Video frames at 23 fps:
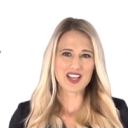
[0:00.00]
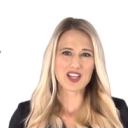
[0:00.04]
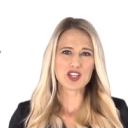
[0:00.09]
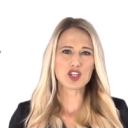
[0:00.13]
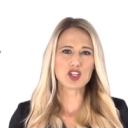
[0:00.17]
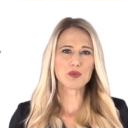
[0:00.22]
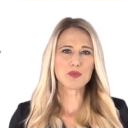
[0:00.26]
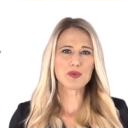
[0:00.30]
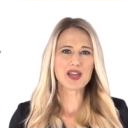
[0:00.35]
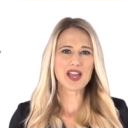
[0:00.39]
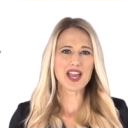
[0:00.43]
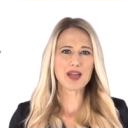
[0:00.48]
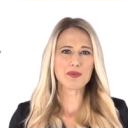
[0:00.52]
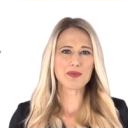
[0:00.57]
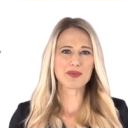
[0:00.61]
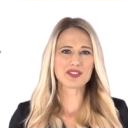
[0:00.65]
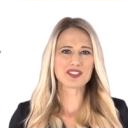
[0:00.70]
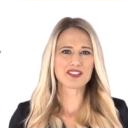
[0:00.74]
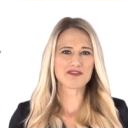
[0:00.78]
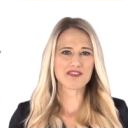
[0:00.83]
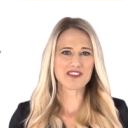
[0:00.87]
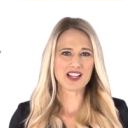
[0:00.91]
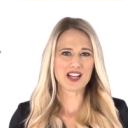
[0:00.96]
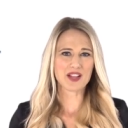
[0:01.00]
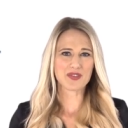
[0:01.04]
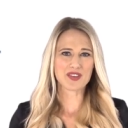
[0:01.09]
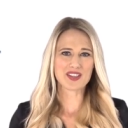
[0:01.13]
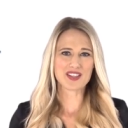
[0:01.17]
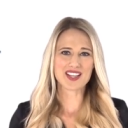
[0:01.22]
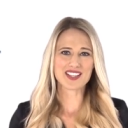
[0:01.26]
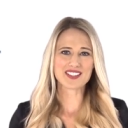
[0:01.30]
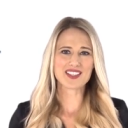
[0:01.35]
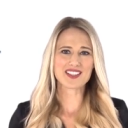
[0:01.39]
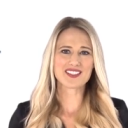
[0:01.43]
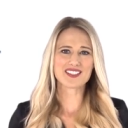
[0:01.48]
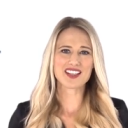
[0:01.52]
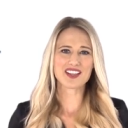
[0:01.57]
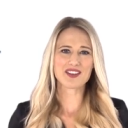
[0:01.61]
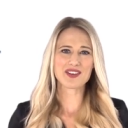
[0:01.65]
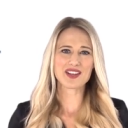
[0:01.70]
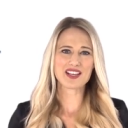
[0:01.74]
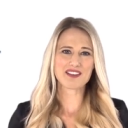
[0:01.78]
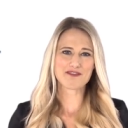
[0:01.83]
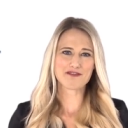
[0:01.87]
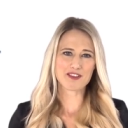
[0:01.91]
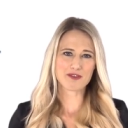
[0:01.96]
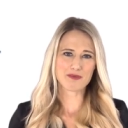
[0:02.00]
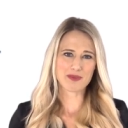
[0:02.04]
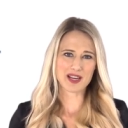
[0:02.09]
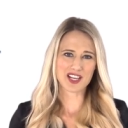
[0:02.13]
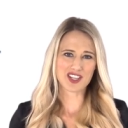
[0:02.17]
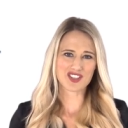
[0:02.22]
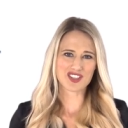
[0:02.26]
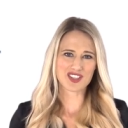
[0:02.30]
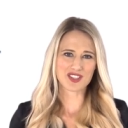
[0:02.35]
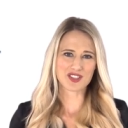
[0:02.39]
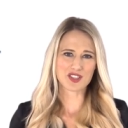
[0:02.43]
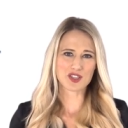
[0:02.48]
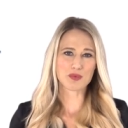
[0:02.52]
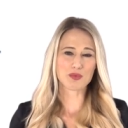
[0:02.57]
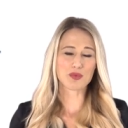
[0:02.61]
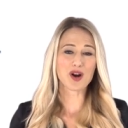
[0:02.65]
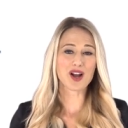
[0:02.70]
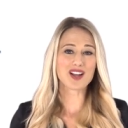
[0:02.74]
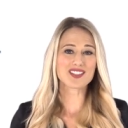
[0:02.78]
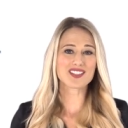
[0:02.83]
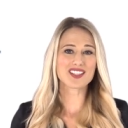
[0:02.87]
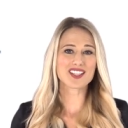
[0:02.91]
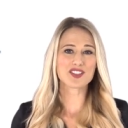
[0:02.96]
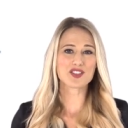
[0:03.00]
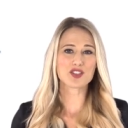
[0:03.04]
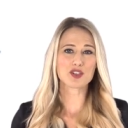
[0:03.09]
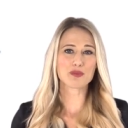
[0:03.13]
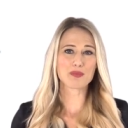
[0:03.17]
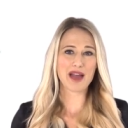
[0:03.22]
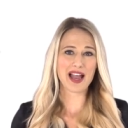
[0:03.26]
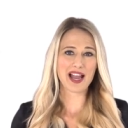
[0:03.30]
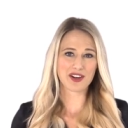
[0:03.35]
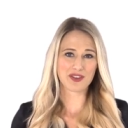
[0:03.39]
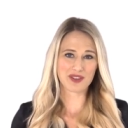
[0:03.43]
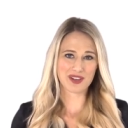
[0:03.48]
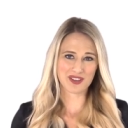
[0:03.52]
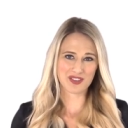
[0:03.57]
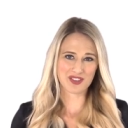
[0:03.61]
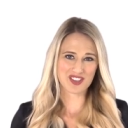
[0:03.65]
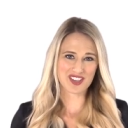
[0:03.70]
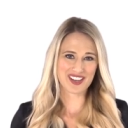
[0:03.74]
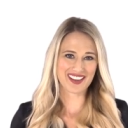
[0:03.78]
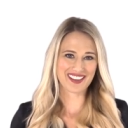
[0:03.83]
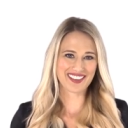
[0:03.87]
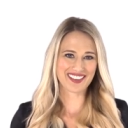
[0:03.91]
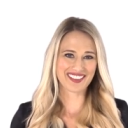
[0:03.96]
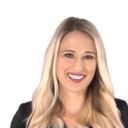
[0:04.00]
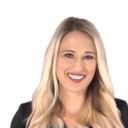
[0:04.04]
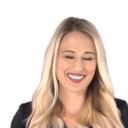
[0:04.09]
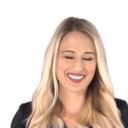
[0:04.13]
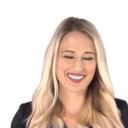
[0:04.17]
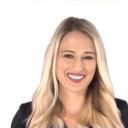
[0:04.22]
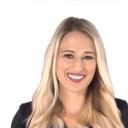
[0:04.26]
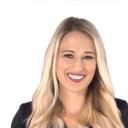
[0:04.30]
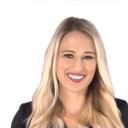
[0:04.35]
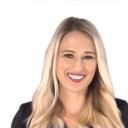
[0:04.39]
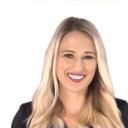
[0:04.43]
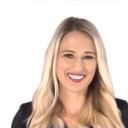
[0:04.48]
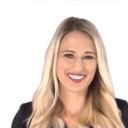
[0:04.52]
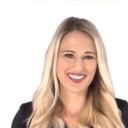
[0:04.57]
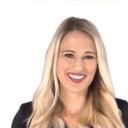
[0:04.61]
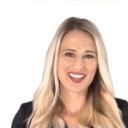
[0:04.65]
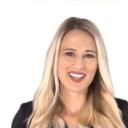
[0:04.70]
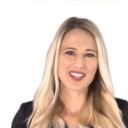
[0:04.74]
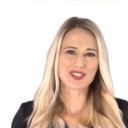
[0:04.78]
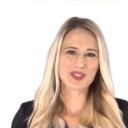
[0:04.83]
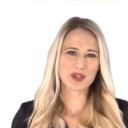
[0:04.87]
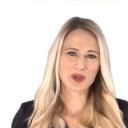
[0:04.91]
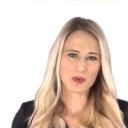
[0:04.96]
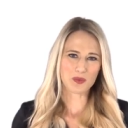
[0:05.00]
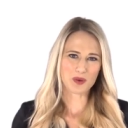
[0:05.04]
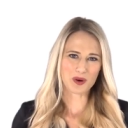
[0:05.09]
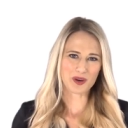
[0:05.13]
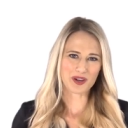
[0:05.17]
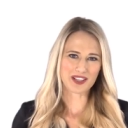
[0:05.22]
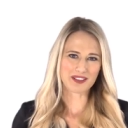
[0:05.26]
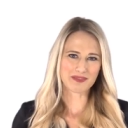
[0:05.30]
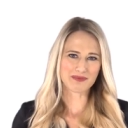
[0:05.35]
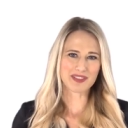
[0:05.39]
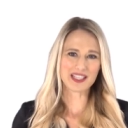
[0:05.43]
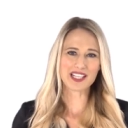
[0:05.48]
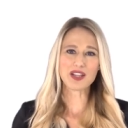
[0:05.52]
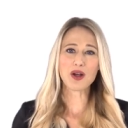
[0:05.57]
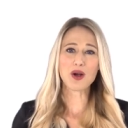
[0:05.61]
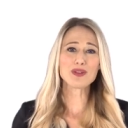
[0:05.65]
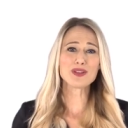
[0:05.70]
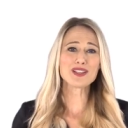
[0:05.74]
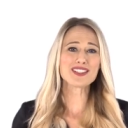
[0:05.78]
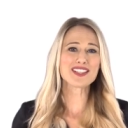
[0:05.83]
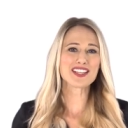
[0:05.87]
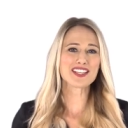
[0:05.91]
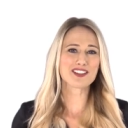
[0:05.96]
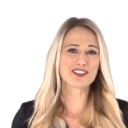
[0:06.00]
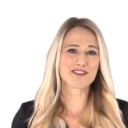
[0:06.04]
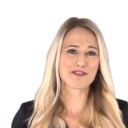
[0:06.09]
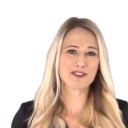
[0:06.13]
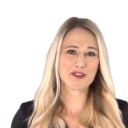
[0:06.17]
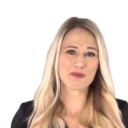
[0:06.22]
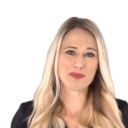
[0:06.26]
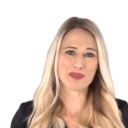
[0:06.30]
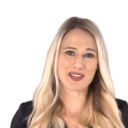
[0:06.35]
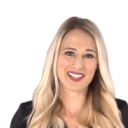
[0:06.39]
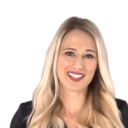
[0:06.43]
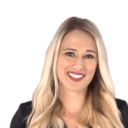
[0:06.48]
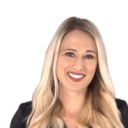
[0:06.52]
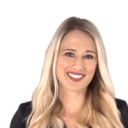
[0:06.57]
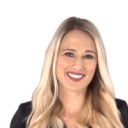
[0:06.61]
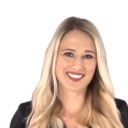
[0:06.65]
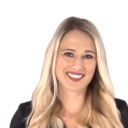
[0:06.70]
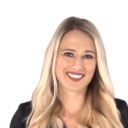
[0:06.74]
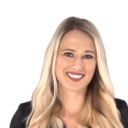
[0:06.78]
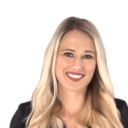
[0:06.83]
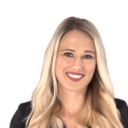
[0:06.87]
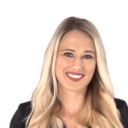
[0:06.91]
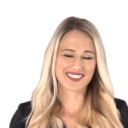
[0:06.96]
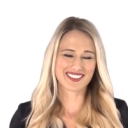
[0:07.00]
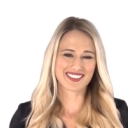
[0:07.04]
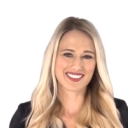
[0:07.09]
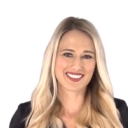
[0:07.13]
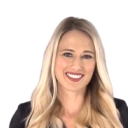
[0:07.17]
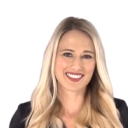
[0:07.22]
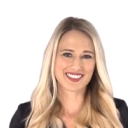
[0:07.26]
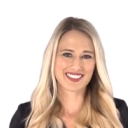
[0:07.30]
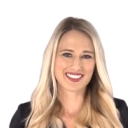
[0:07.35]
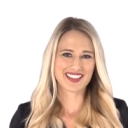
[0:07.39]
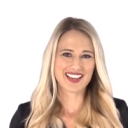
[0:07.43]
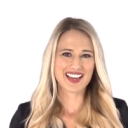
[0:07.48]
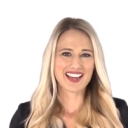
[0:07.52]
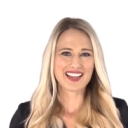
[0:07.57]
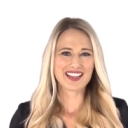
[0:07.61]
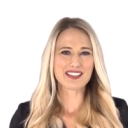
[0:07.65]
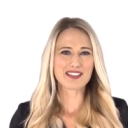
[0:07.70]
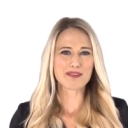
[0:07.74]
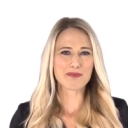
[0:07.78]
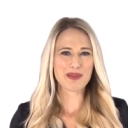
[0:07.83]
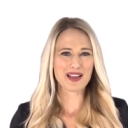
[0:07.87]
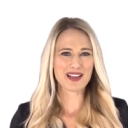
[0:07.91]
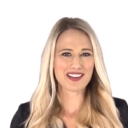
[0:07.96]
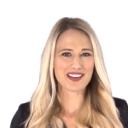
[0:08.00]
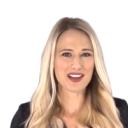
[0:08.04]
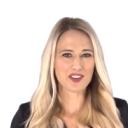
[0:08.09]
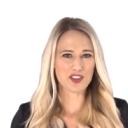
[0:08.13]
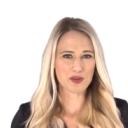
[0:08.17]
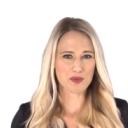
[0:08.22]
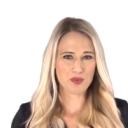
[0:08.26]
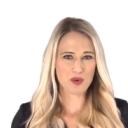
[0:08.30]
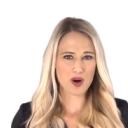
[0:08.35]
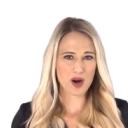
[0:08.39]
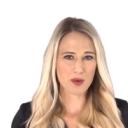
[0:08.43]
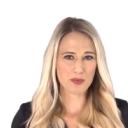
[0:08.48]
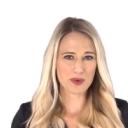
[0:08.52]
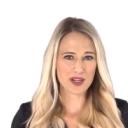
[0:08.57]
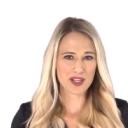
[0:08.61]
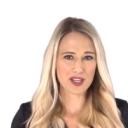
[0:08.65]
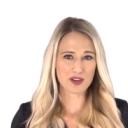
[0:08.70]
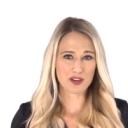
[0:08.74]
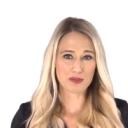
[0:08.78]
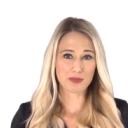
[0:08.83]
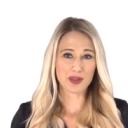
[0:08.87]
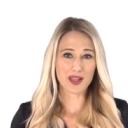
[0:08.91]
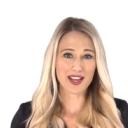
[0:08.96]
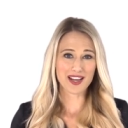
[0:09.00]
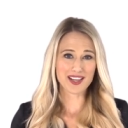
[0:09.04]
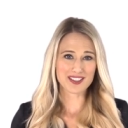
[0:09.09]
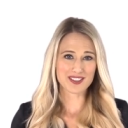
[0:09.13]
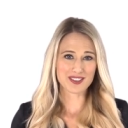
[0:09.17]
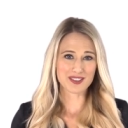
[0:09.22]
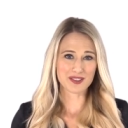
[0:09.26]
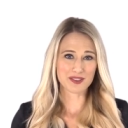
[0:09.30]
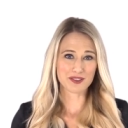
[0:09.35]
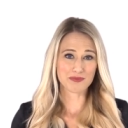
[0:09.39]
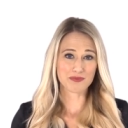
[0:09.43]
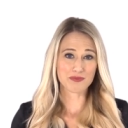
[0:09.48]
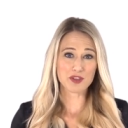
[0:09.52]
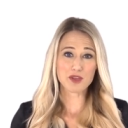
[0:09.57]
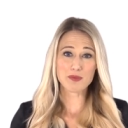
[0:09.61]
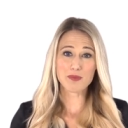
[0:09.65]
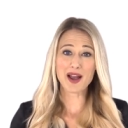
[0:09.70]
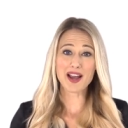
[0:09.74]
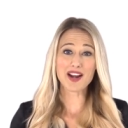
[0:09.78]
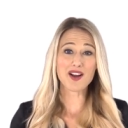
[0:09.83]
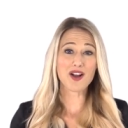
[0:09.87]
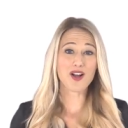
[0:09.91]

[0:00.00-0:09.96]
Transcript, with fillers: you'll be able to fill out the necessary information to process your background check. Don't worry, it'll only take a few minutes. Depending on the property you're applying to, you might